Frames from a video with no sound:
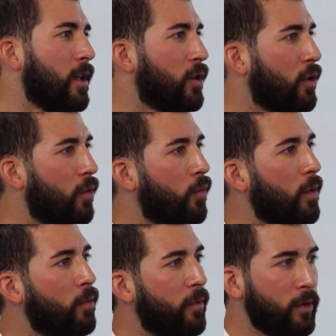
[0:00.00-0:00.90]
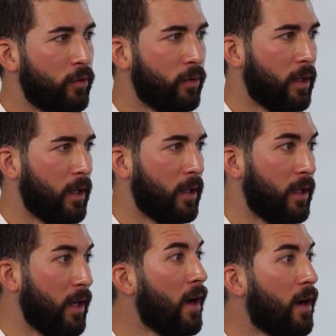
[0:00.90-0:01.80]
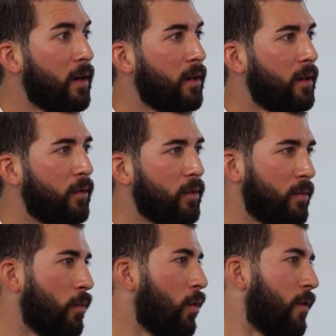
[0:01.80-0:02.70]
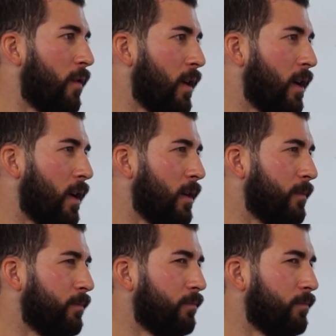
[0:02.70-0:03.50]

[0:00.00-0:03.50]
So when moving to the DR, it was more of a